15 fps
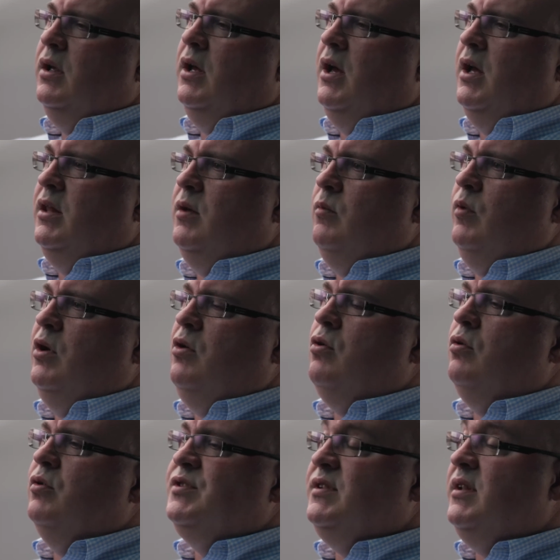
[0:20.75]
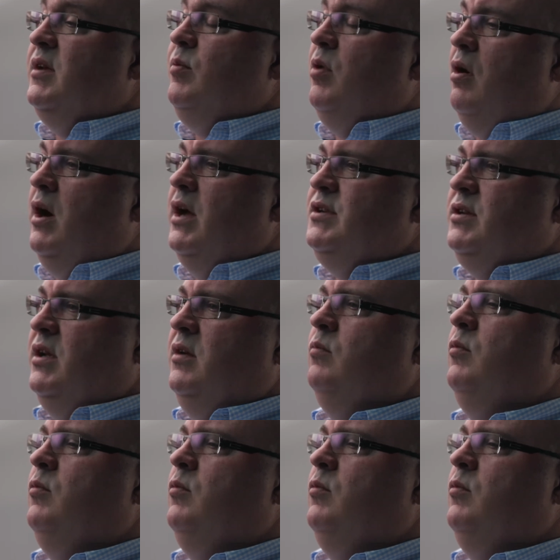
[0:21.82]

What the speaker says: that we call sleep hygiene.